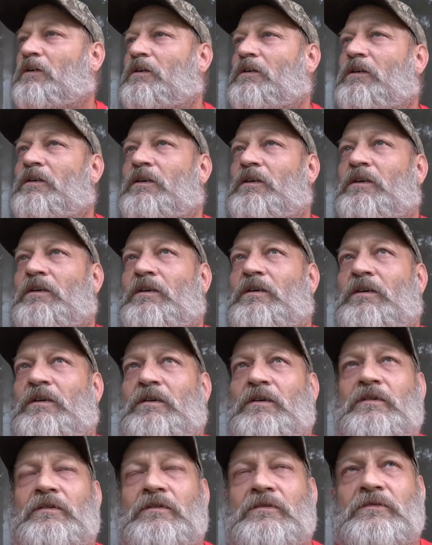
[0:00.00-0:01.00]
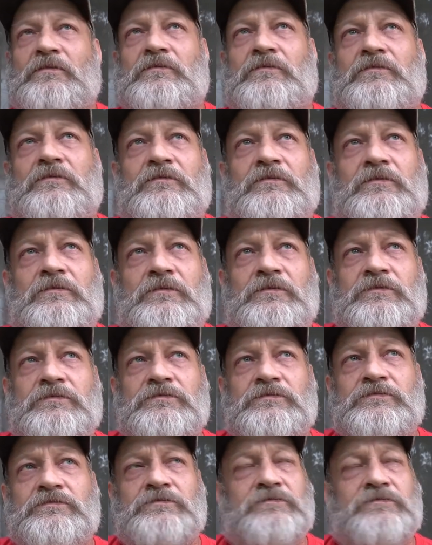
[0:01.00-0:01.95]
(no one is talking)